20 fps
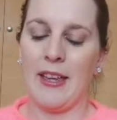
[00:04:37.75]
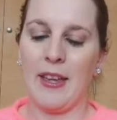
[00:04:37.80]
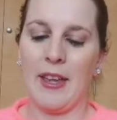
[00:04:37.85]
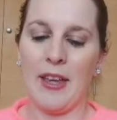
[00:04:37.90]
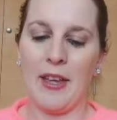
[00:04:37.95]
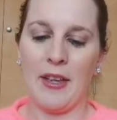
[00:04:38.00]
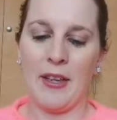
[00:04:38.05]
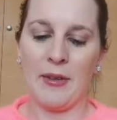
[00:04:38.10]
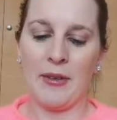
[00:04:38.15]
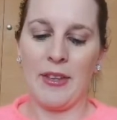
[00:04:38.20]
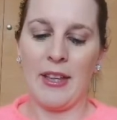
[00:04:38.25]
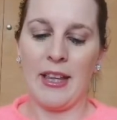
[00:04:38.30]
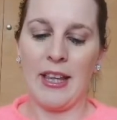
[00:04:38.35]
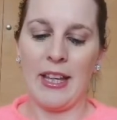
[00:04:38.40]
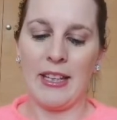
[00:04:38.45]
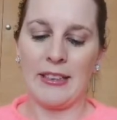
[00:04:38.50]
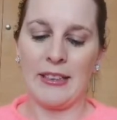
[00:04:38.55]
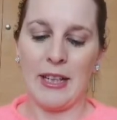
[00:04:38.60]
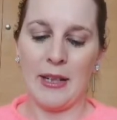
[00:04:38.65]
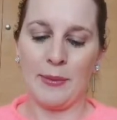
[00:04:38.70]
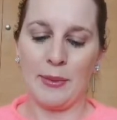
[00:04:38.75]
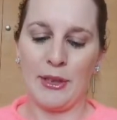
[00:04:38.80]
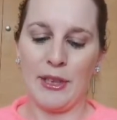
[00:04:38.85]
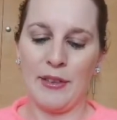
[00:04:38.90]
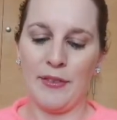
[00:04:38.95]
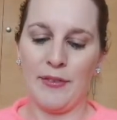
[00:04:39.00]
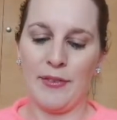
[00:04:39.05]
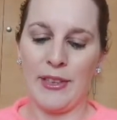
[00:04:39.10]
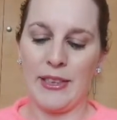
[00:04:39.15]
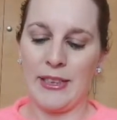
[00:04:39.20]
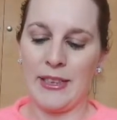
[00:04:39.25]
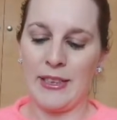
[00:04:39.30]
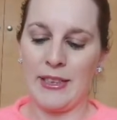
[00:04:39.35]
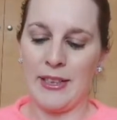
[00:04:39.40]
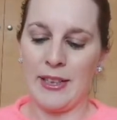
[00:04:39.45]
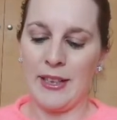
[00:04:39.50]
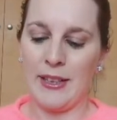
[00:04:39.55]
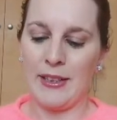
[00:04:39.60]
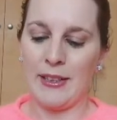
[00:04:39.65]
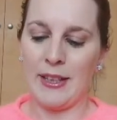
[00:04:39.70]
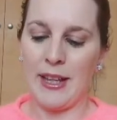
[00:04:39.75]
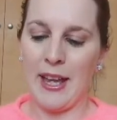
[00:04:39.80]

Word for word: uh, the last time she visited.